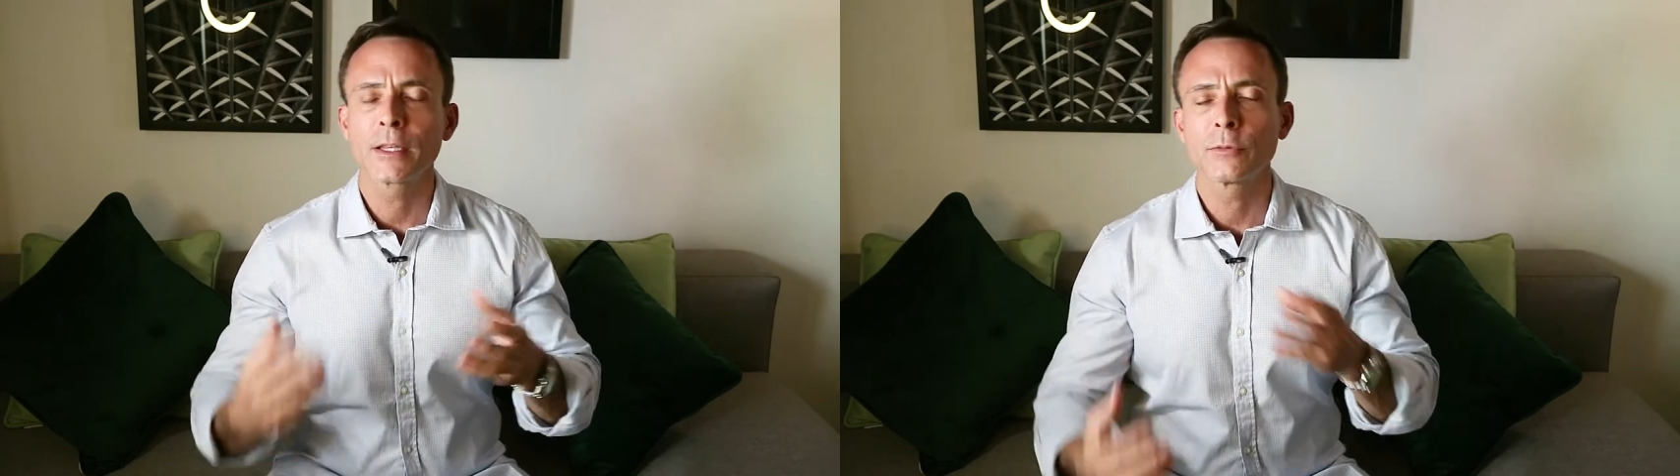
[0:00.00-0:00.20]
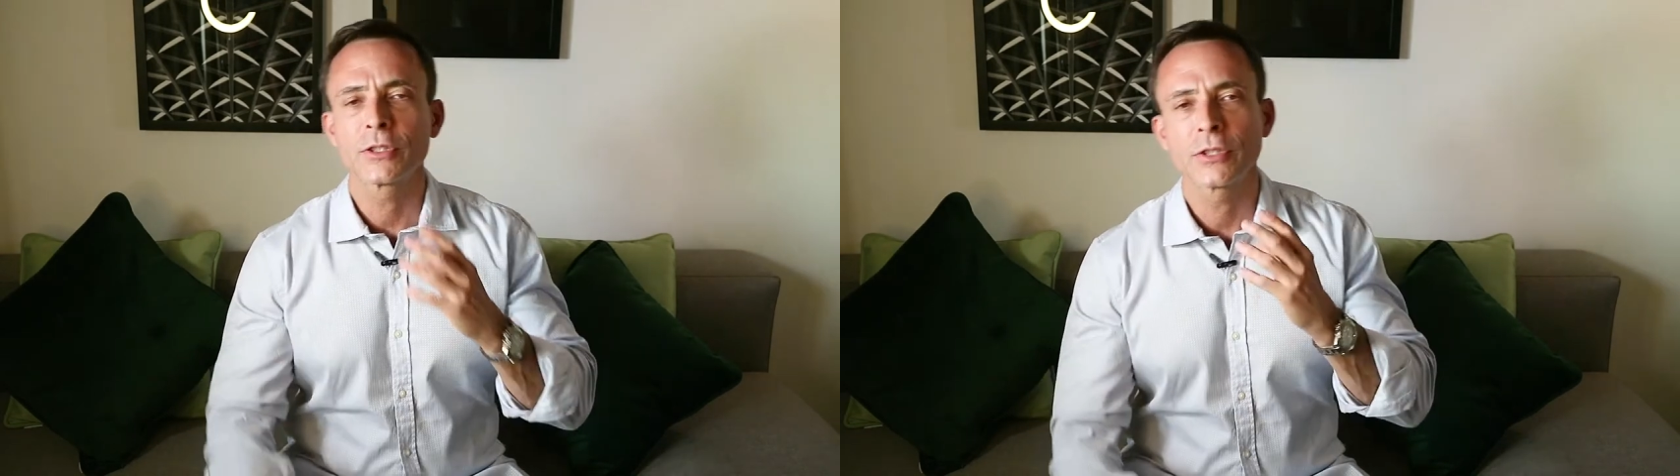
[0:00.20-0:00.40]

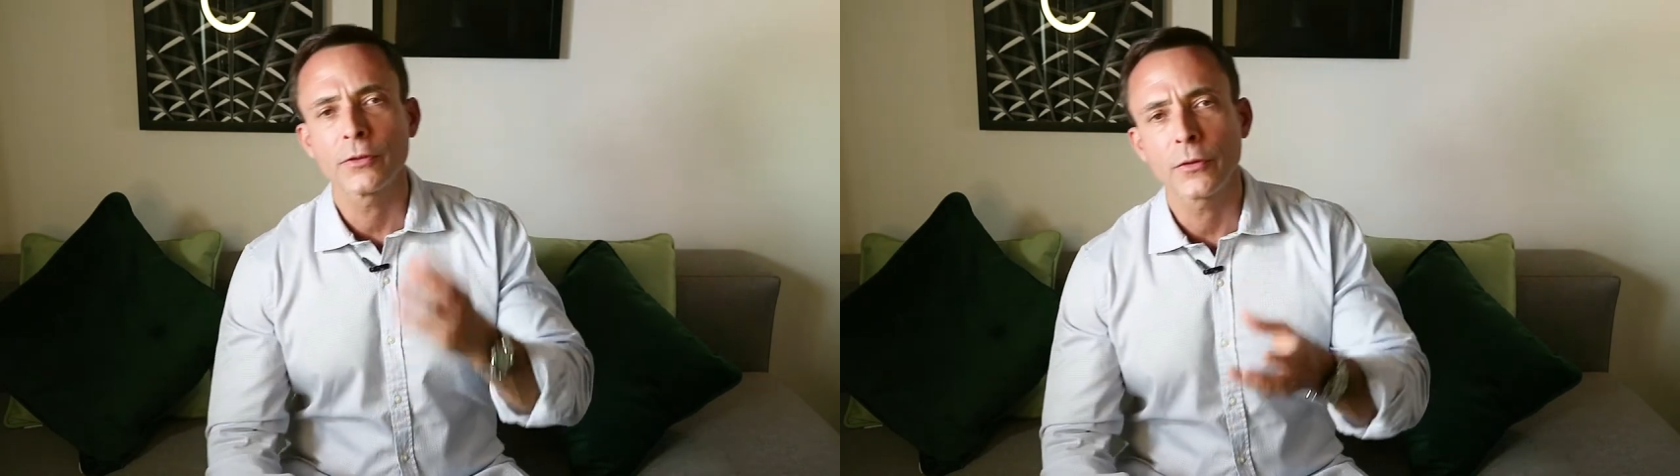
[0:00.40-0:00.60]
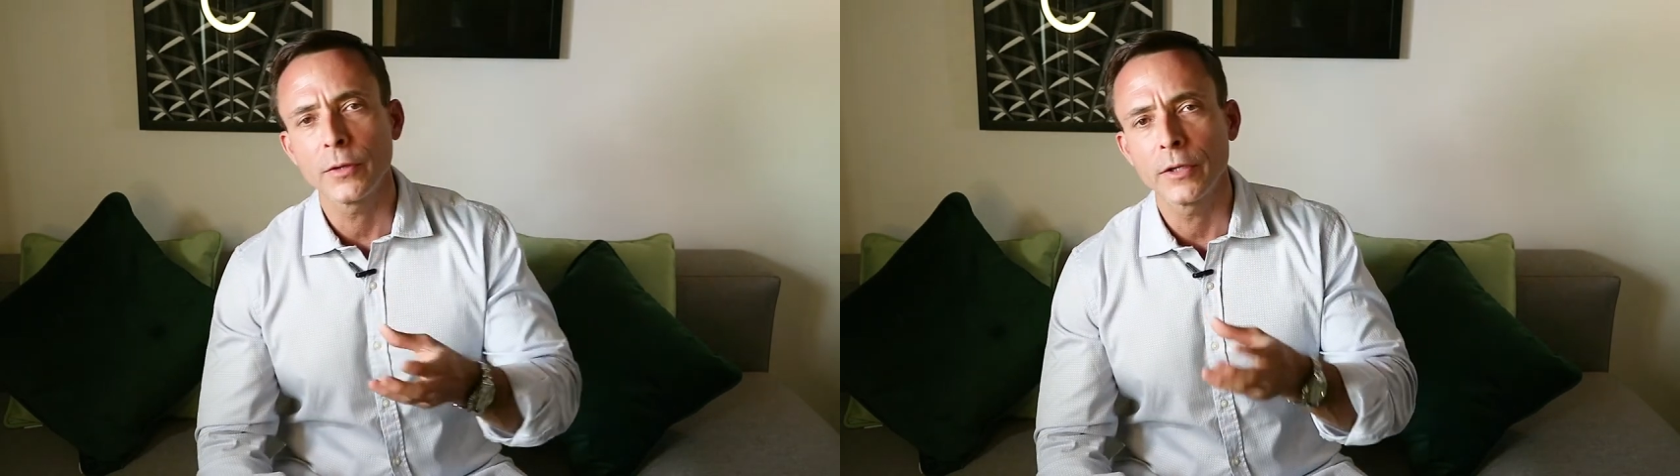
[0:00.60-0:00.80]
there was a
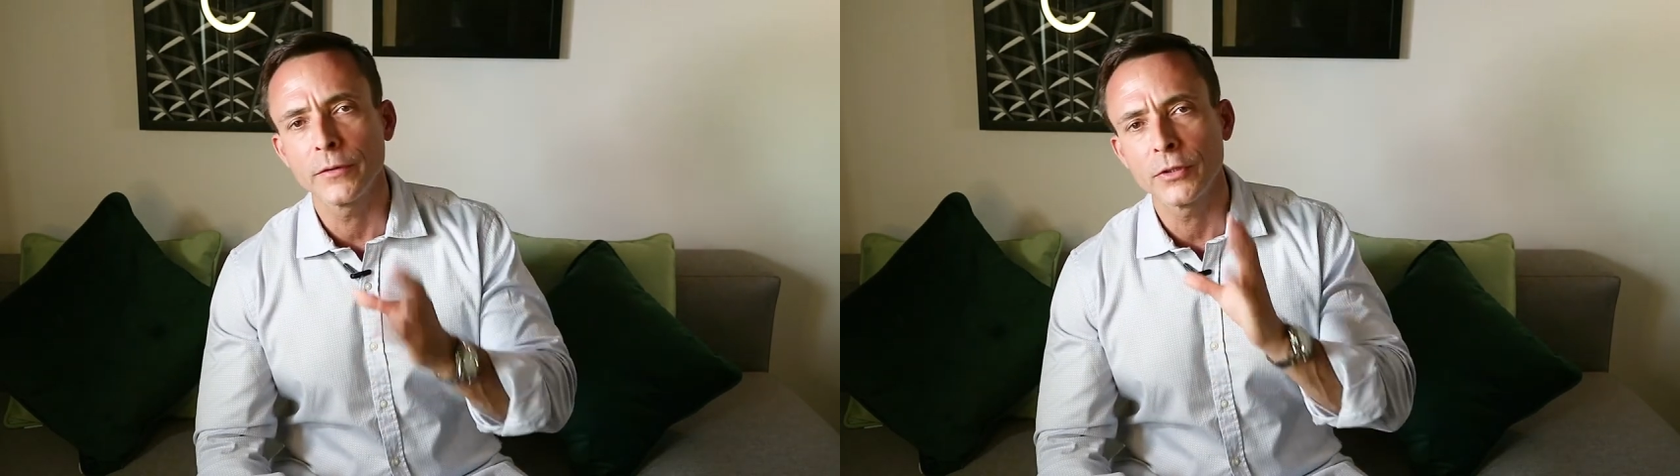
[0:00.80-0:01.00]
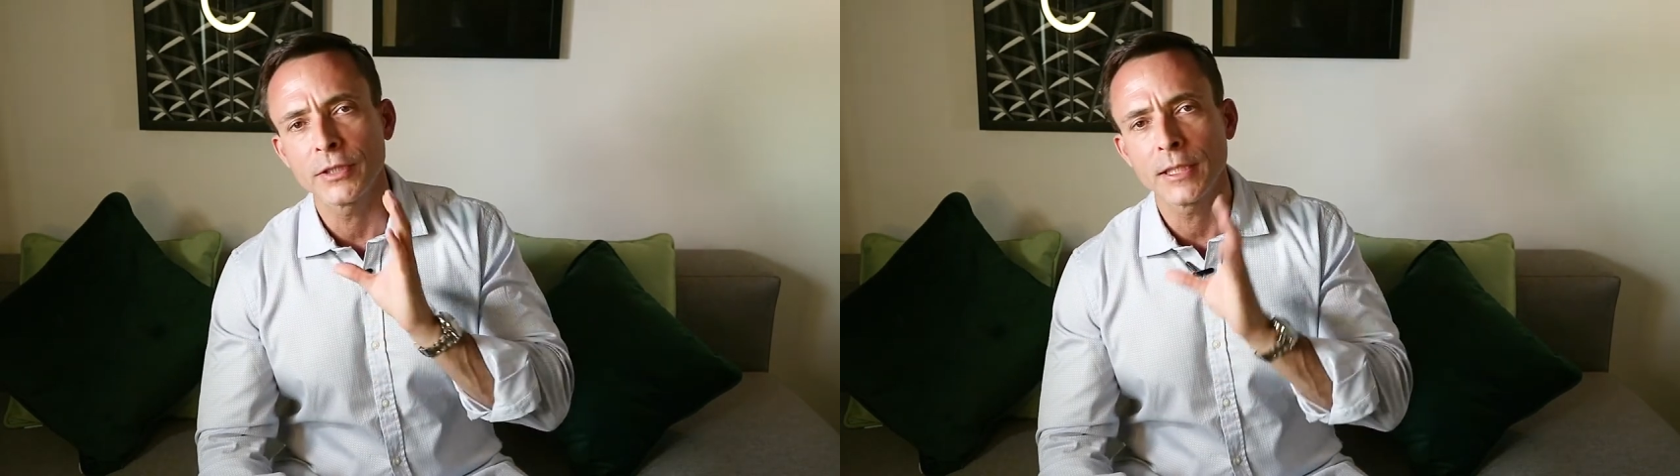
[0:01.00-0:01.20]
certain thrill
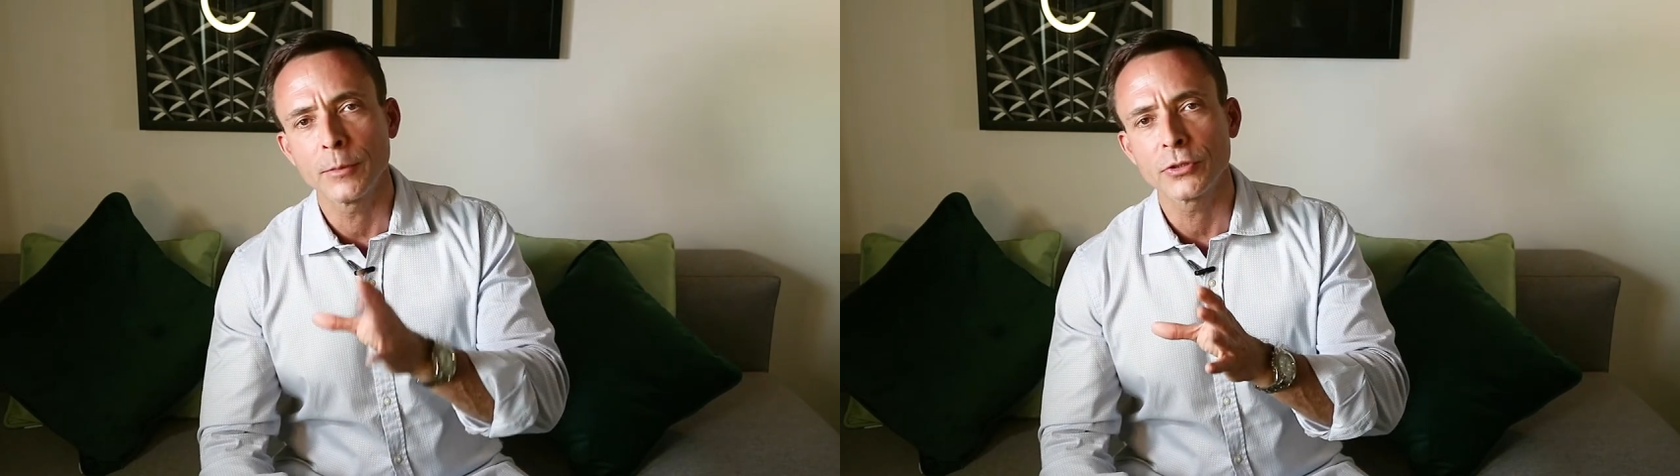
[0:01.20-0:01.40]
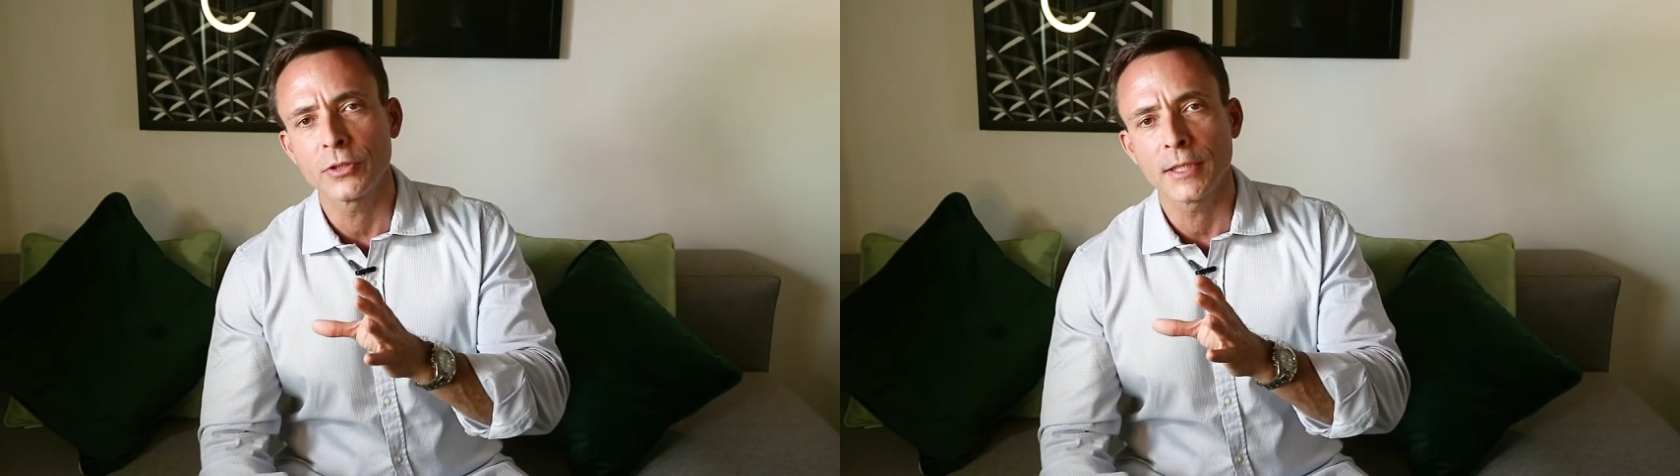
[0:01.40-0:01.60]
of using
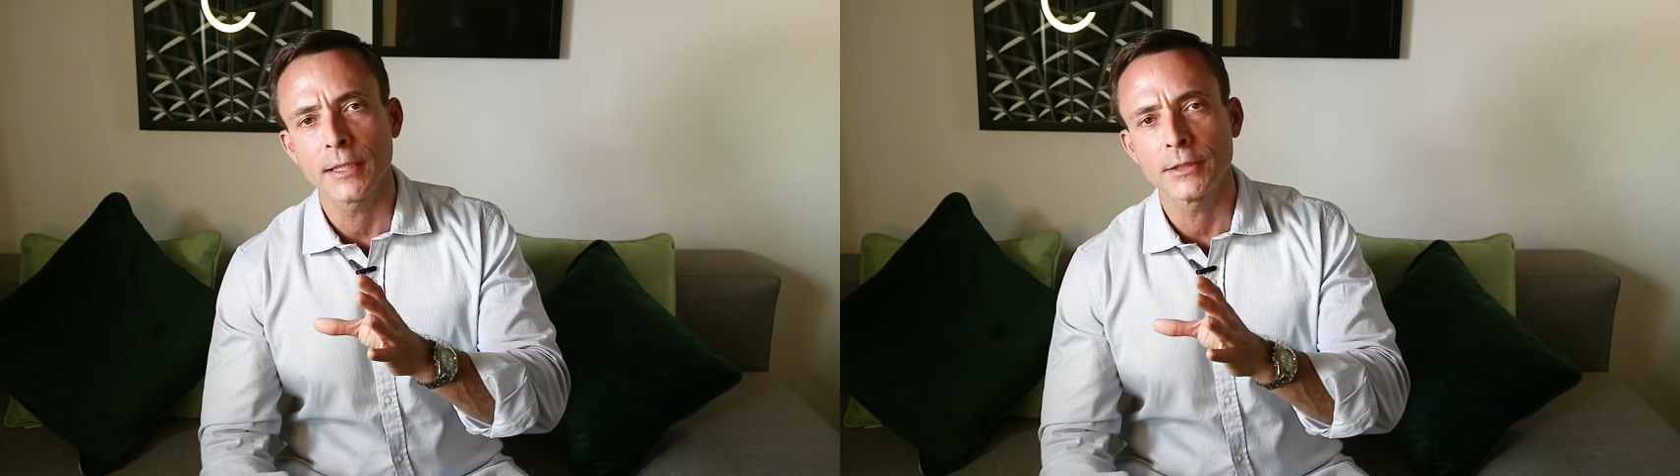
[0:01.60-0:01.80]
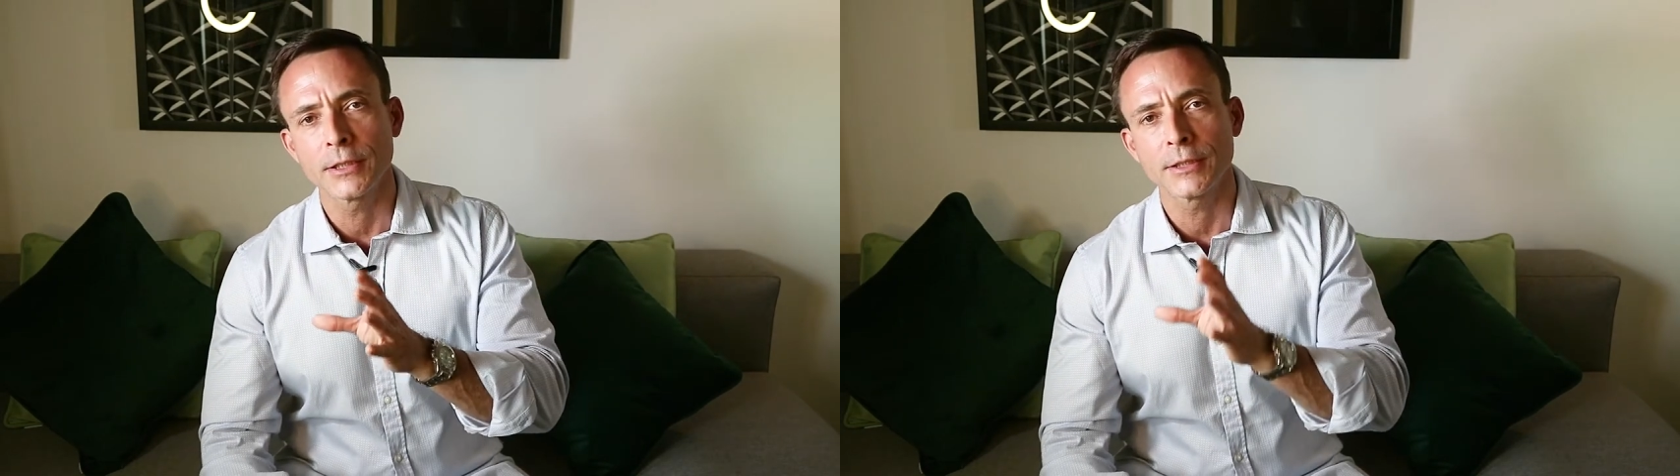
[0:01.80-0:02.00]
emotional
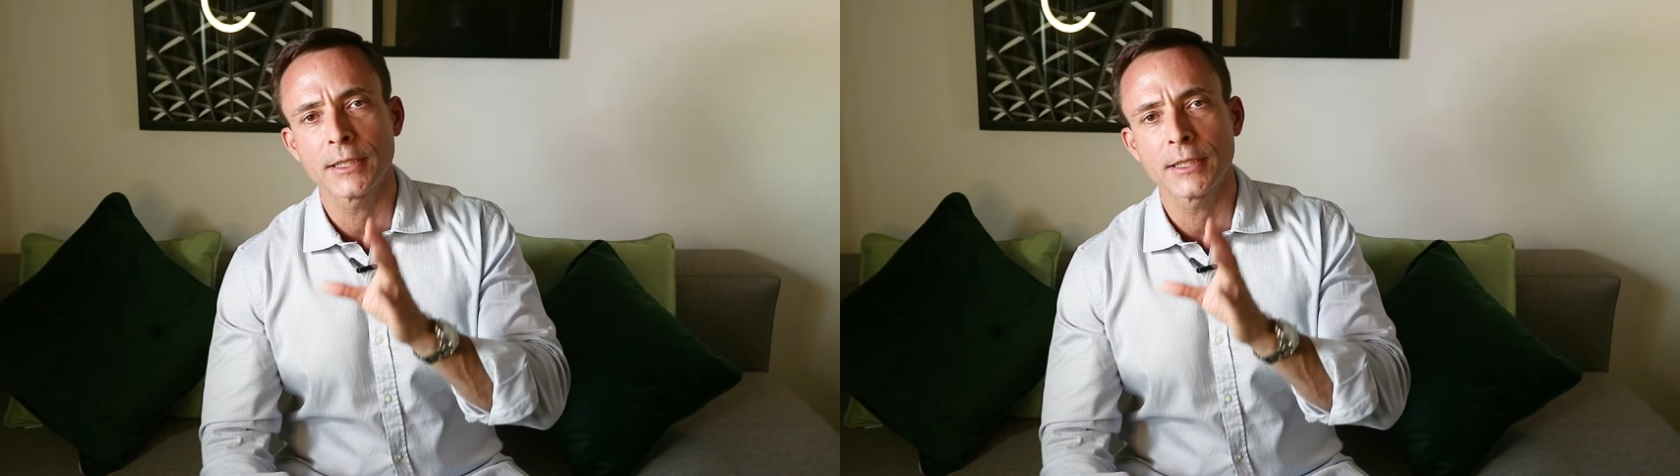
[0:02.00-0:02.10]
intelligence